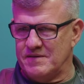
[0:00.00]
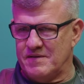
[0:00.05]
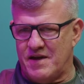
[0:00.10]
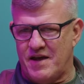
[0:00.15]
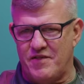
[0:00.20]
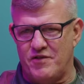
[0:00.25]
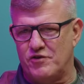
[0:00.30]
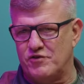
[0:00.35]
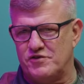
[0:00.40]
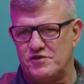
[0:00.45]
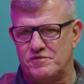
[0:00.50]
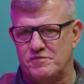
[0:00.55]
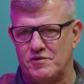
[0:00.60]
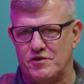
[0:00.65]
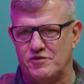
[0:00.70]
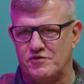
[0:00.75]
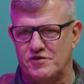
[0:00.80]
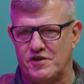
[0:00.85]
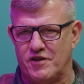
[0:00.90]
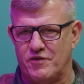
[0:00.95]
And there's,
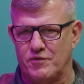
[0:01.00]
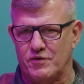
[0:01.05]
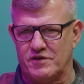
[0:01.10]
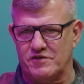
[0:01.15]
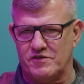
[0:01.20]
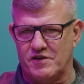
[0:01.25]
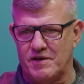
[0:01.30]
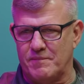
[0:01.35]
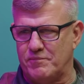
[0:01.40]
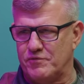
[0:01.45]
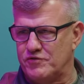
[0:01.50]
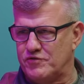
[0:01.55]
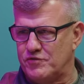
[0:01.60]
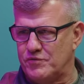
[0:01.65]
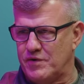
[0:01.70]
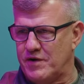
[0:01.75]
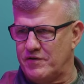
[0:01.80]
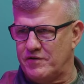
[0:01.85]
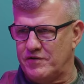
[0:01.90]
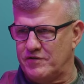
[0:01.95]
there's other examples
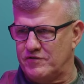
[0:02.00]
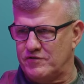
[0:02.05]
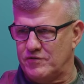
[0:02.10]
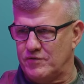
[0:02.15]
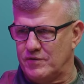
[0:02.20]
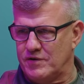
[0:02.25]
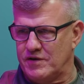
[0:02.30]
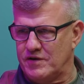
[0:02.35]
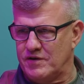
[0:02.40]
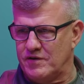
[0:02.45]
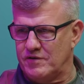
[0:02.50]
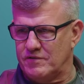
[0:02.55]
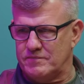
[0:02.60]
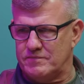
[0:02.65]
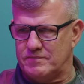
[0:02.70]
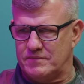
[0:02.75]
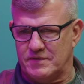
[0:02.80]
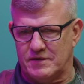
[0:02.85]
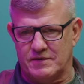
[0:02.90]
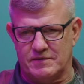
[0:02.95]
throughout history, you know,
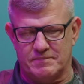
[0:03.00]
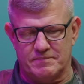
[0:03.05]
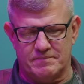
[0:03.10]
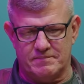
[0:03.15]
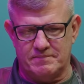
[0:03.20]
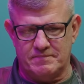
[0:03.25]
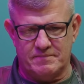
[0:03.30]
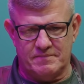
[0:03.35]
um,